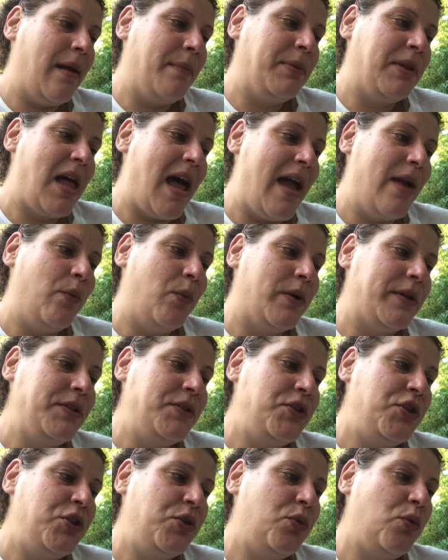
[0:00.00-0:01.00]
Apply one,
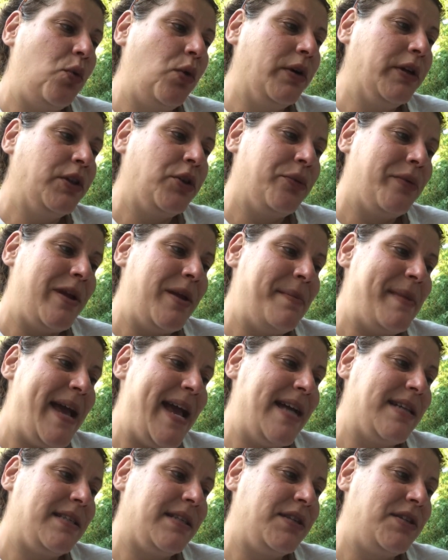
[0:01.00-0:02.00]
two, or three
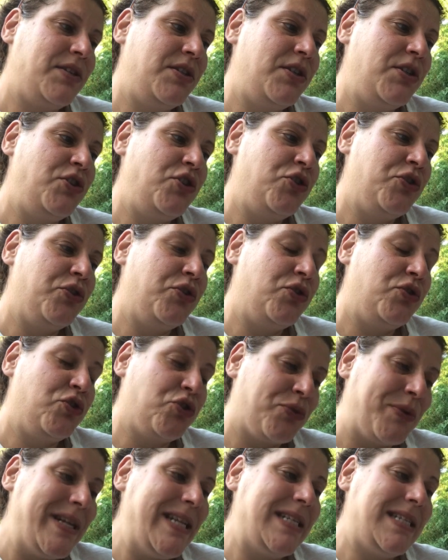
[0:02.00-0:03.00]
masks to
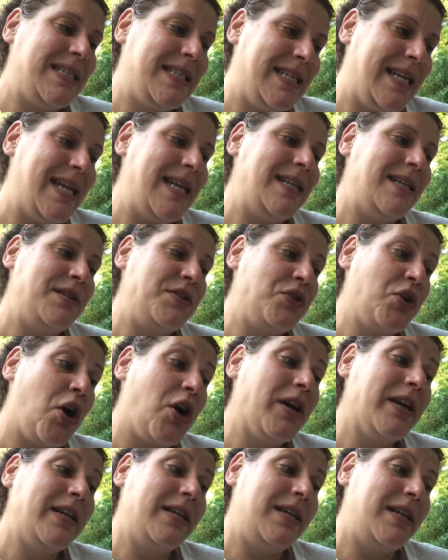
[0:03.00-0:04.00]
treat skin in
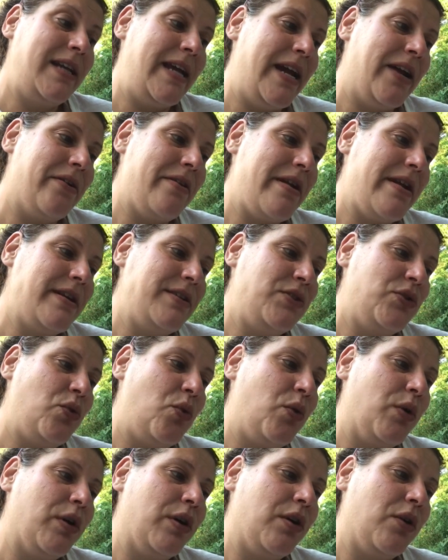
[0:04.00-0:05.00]
targeted areas
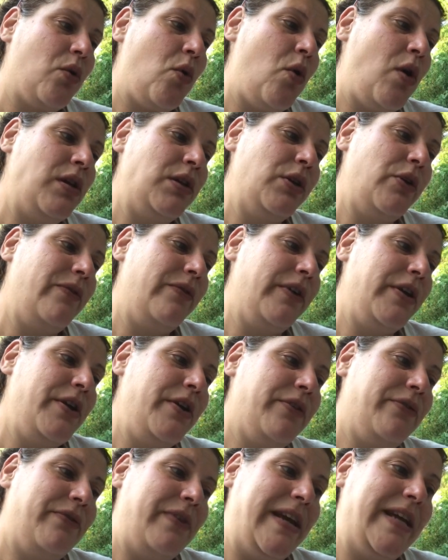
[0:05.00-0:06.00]
or all over
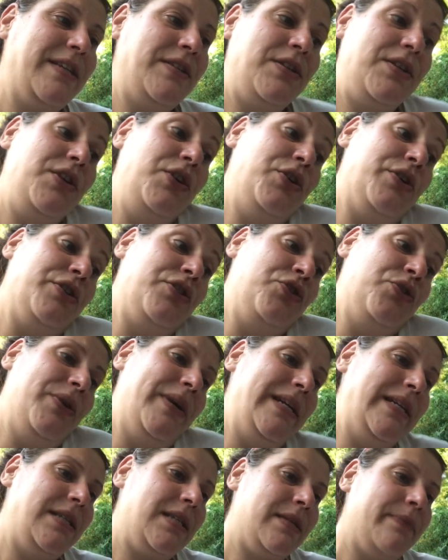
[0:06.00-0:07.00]
your face. Your
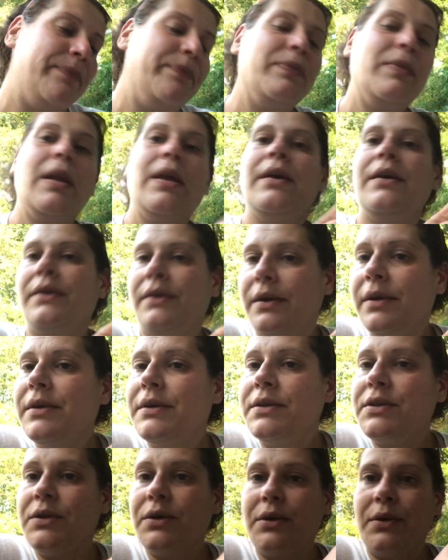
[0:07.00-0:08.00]
choice.
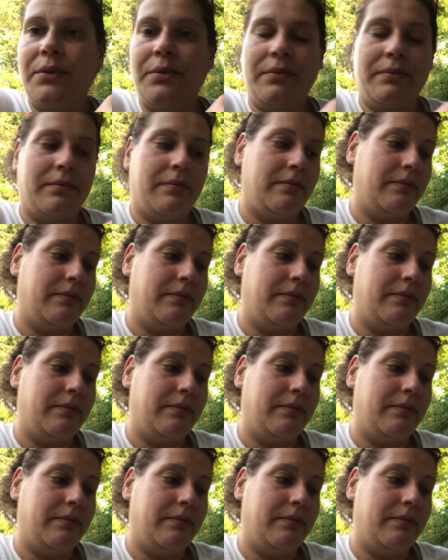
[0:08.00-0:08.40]
So